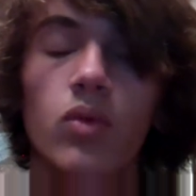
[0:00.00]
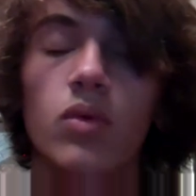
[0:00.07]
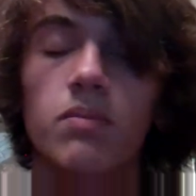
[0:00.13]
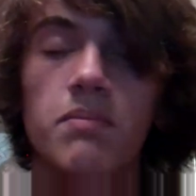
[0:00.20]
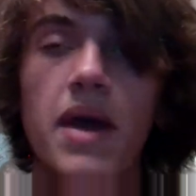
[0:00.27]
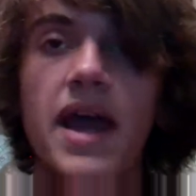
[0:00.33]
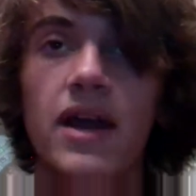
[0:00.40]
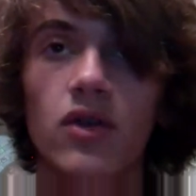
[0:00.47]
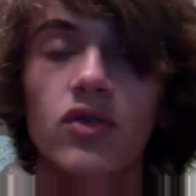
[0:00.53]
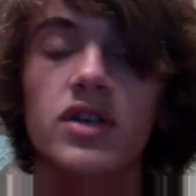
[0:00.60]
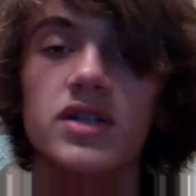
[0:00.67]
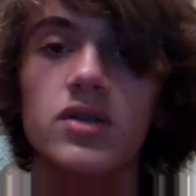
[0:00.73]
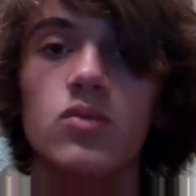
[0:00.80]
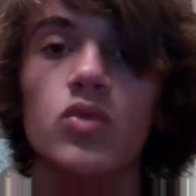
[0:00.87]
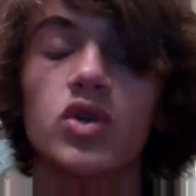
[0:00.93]

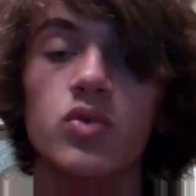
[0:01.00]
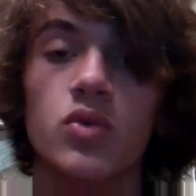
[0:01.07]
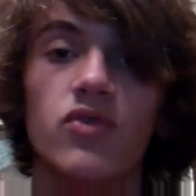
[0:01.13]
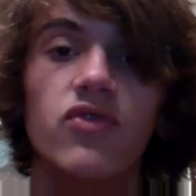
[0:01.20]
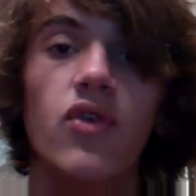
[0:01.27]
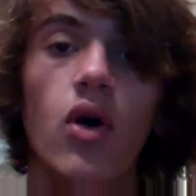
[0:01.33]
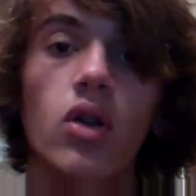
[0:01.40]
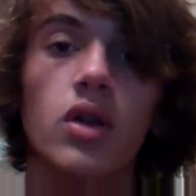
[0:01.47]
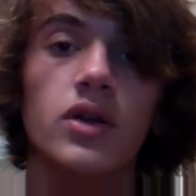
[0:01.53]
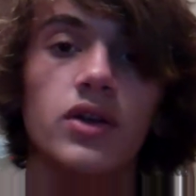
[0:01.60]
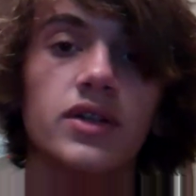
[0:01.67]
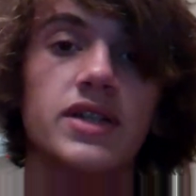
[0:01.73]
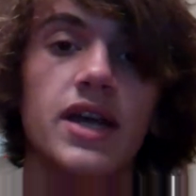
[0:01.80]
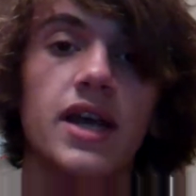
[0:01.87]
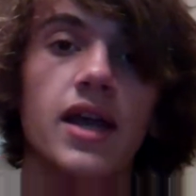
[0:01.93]
mannerism which would fall
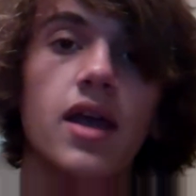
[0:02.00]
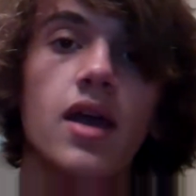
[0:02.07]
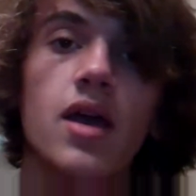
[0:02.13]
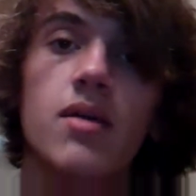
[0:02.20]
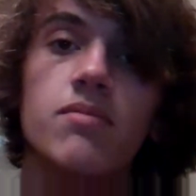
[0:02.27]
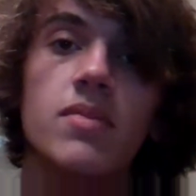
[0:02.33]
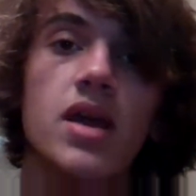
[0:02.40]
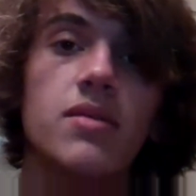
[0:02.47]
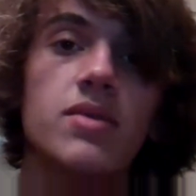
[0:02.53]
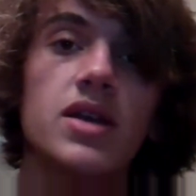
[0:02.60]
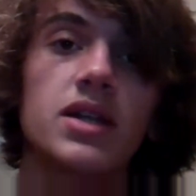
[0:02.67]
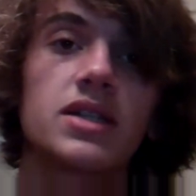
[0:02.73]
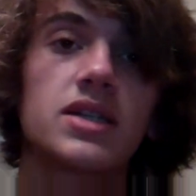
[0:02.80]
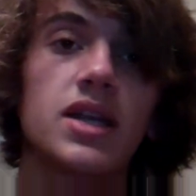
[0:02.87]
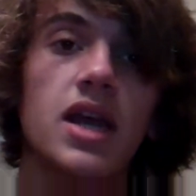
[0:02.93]
under tic, maybe
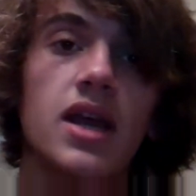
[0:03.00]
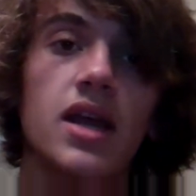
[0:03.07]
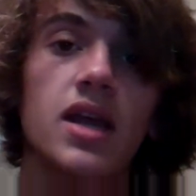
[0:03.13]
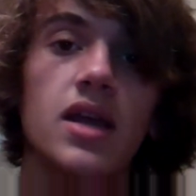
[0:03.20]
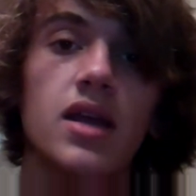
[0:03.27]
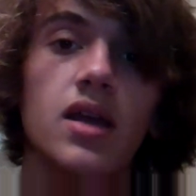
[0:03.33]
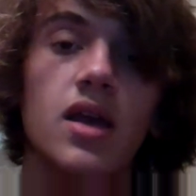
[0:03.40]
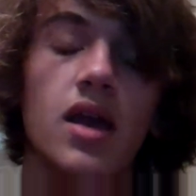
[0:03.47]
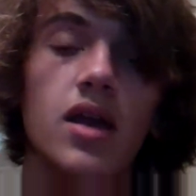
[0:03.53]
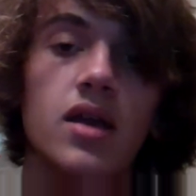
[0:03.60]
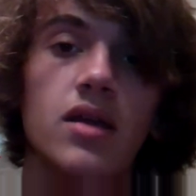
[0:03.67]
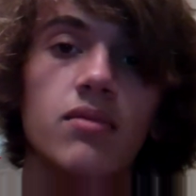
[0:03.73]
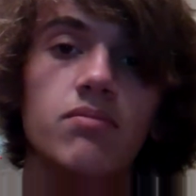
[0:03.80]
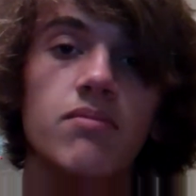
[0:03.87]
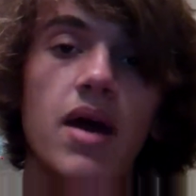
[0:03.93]
it's
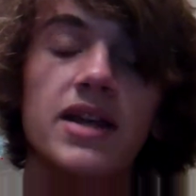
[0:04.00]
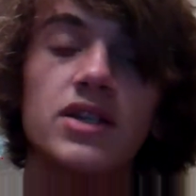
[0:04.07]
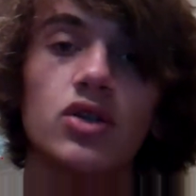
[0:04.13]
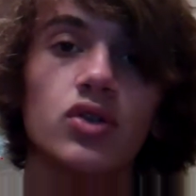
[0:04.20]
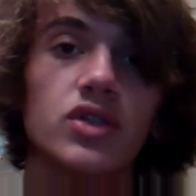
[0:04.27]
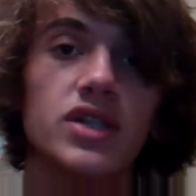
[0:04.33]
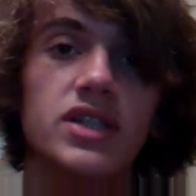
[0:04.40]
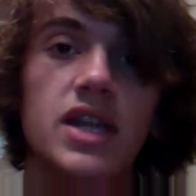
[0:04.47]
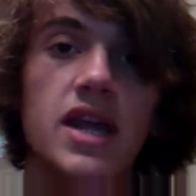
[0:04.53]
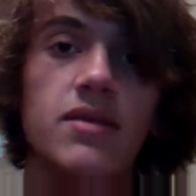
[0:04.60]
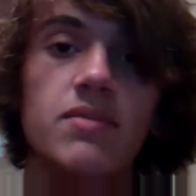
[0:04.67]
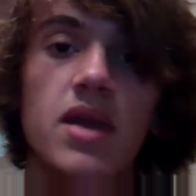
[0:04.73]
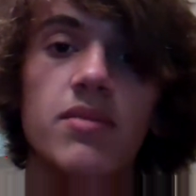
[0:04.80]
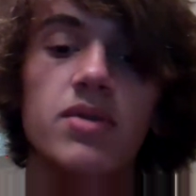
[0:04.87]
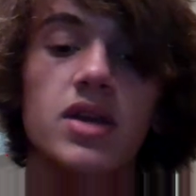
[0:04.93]
a mental
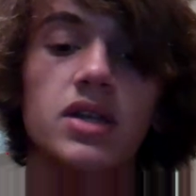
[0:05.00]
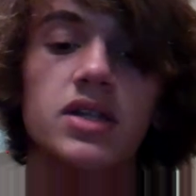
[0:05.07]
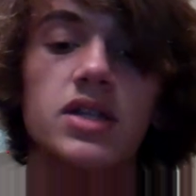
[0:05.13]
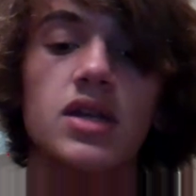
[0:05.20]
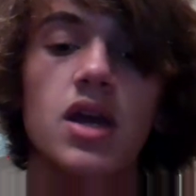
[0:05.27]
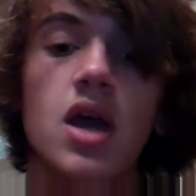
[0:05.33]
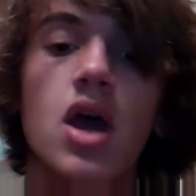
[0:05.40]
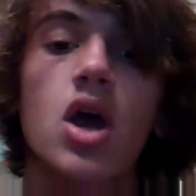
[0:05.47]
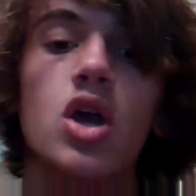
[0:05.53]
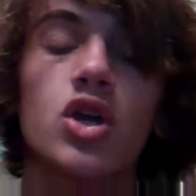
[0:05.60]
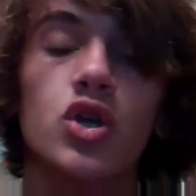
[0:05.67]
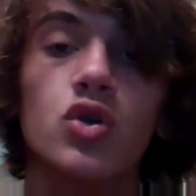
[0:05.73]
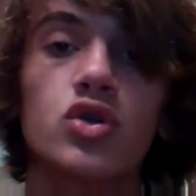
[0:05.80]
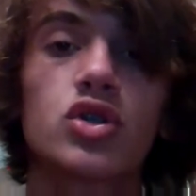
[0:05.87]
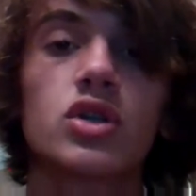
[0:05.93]
state, maybe it's
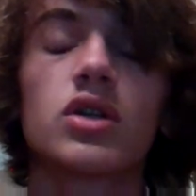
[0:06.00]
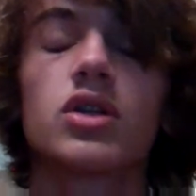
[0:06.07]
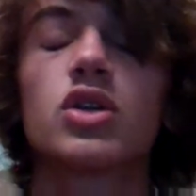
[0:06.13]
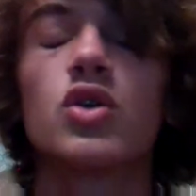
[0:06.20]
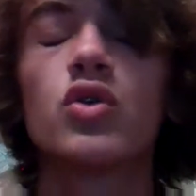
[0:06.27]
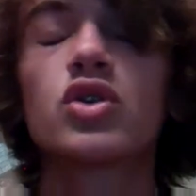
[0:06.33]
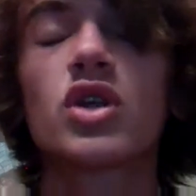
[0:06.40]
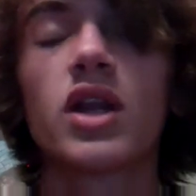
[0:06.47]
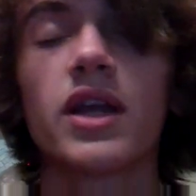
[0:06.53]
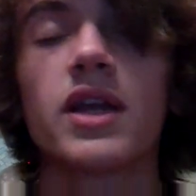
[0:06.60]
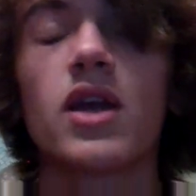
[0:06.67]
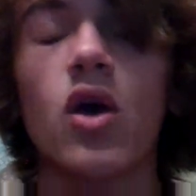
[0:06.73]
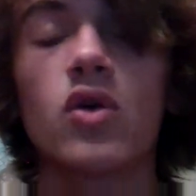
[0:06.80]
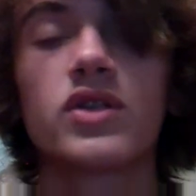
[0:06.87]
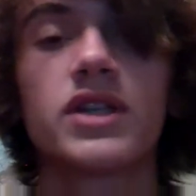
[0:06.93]

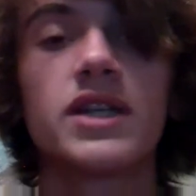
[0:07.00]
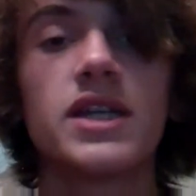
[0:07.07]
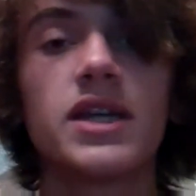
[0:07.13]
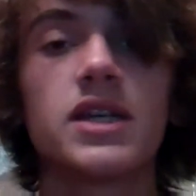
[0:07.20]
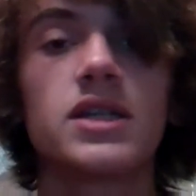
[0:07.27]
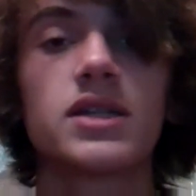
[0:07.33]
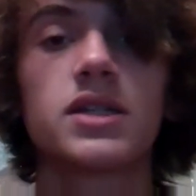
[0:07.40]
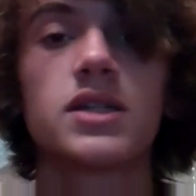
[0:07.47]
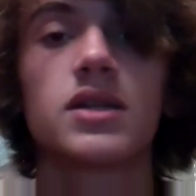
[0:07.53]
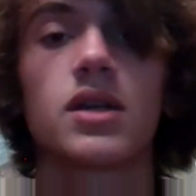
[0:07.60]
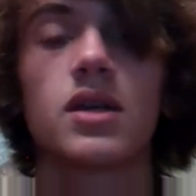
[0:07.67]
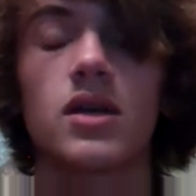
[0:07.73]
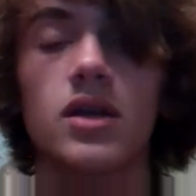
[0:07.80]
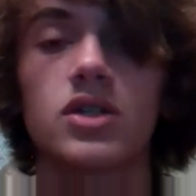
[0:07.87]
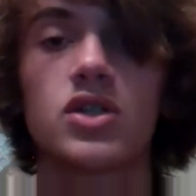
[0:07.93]
usually OCD is
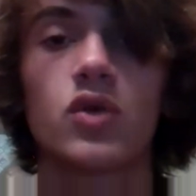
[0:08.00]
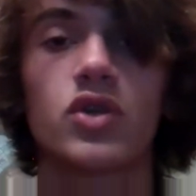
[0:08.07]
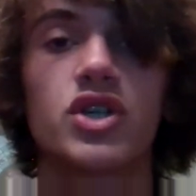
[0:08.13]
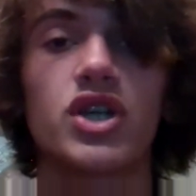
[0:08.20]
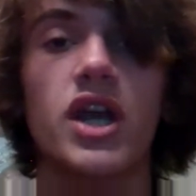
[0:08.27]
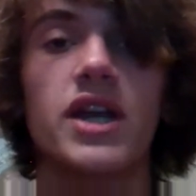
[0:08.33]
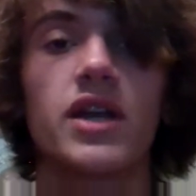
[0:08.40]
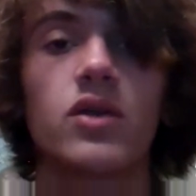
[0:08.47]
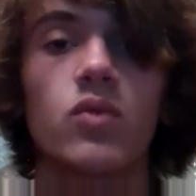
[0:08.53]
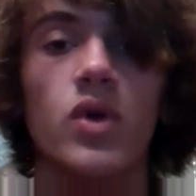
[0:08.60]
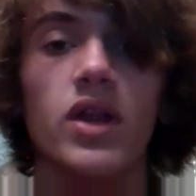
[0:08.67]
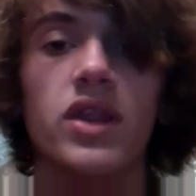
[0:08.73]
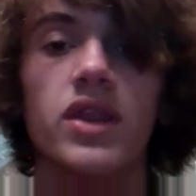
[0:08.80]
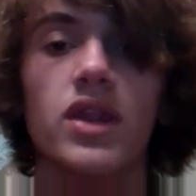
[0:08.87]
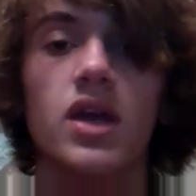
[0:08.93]
associated
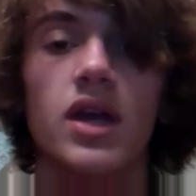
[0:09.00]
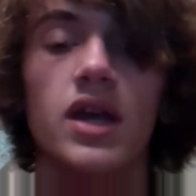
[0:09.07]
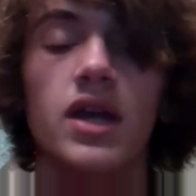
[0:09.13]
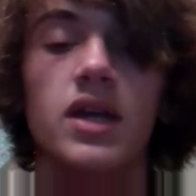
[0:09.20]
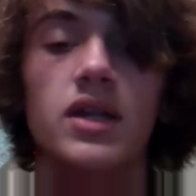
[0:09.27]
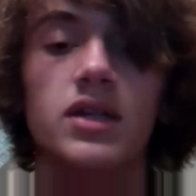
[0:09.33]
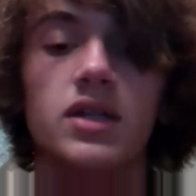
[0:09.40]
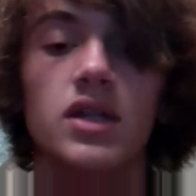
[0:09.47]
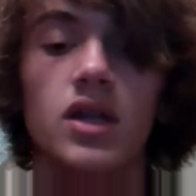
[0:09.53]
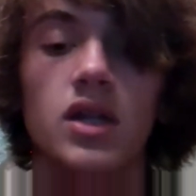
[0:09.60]
with a